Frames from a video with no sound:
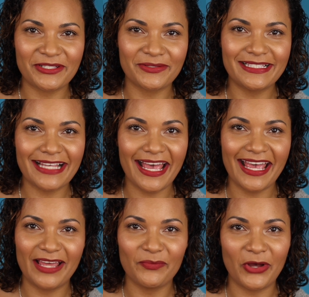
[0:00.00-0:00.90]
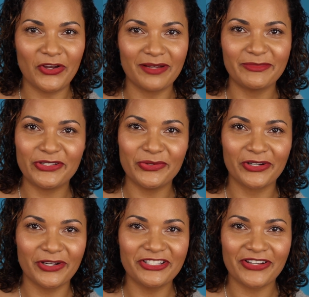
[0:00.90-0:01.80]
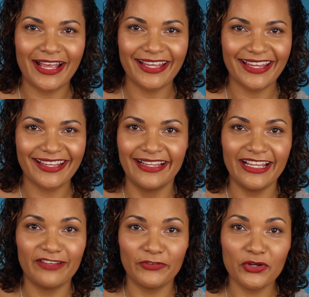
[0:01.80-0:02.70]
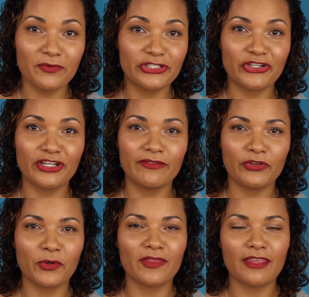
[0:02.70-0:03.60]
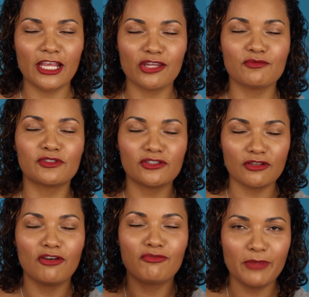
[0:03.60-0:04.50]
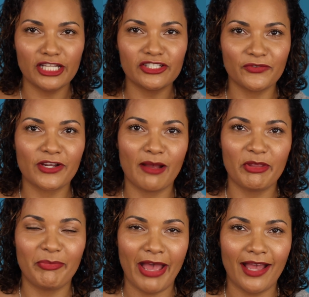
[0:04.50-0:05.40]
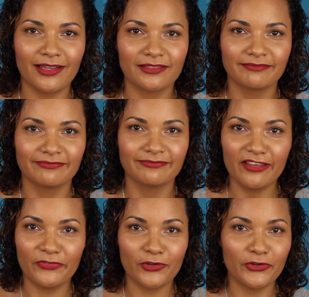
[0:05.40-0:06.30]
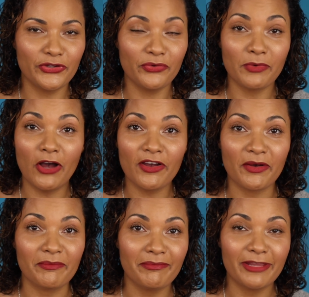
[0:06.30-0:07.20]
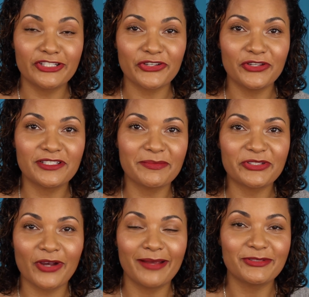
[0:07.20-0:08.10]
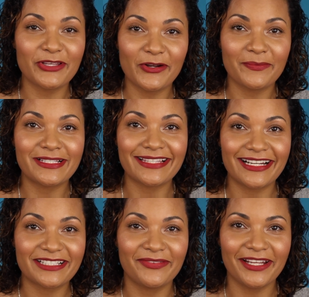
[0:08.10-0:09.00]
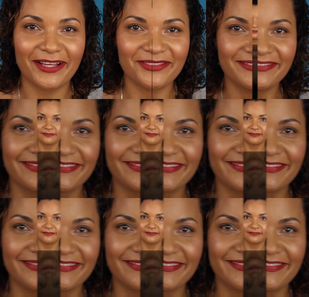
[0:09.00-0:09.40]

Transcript: Teresa and welcome to Curl Trek. If you're a returning viewer, thank you so much for coming back. If you're new, welcome. Make sure you subscribe so you don't miss the next video.